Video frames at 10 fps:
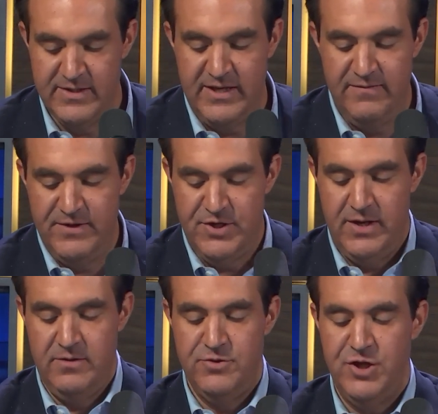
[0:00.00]
TV
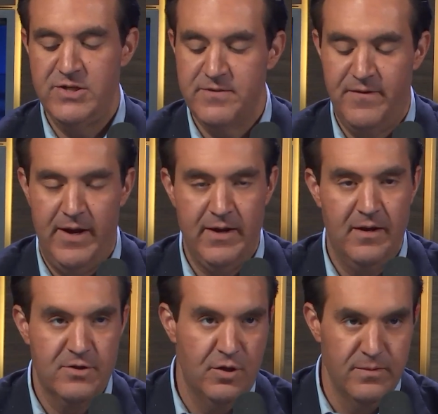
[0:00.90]
channel justifying
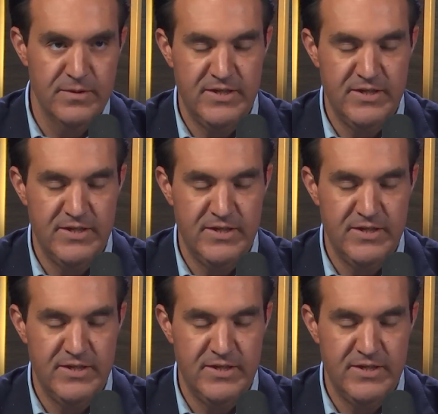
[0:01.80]
October